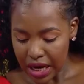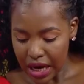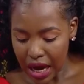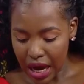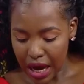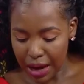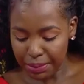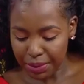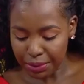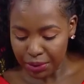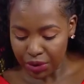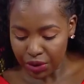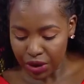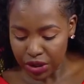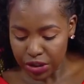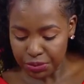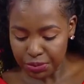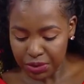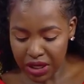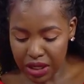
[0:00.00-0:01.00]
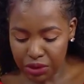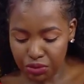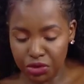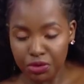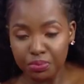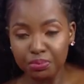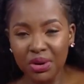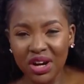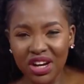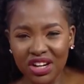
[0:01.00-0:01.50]
Uh, but we're going to begin
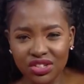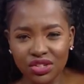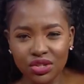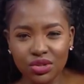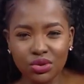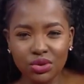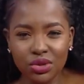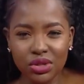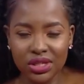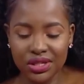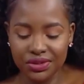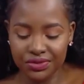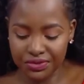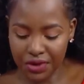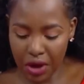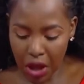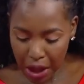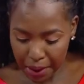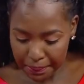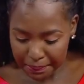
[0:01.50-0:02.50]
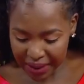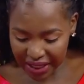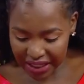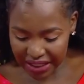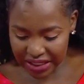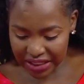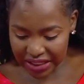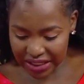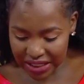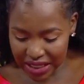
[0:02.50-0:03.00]
with personal
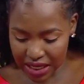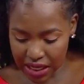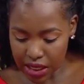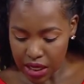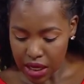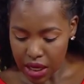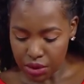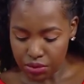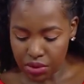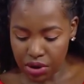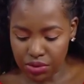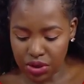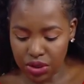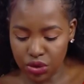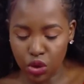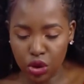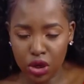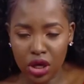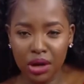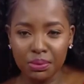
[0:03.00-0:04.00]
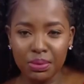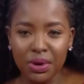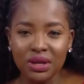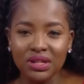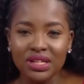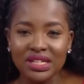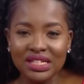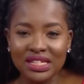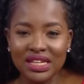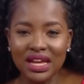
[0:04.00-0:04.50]
development today, where we're talking
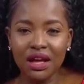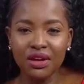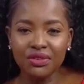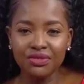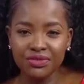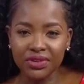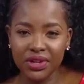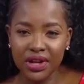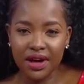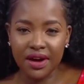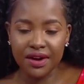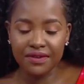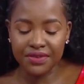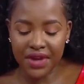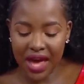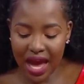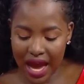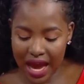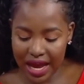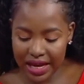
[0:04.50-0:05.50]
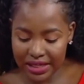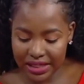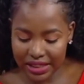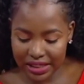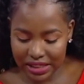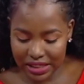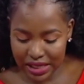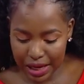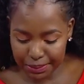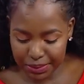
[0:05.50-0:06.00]
about self love and
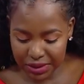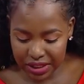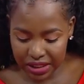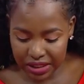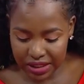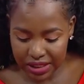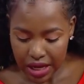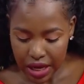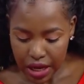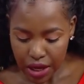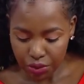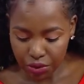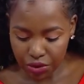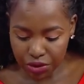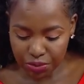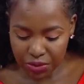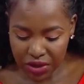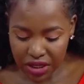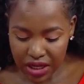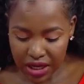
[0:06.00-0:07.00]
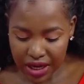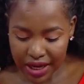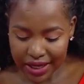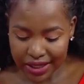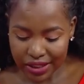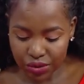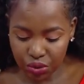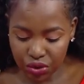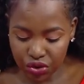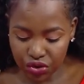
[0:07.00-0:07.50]
acceptance. With me here
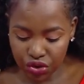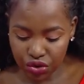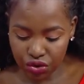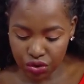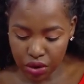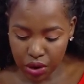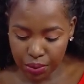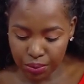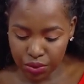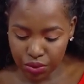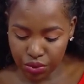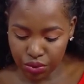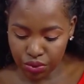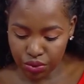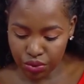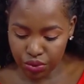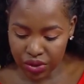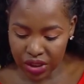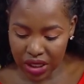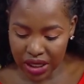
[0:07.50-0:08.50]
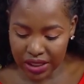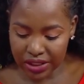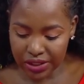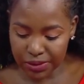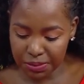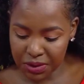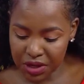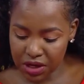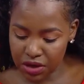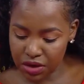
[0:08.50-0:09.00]
is Wanjiru Kaburu, who's a
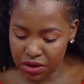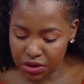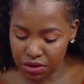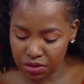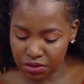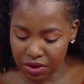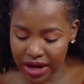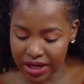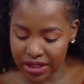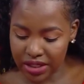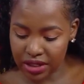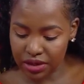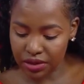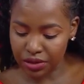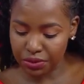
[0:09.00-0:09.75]
speaker, a writer,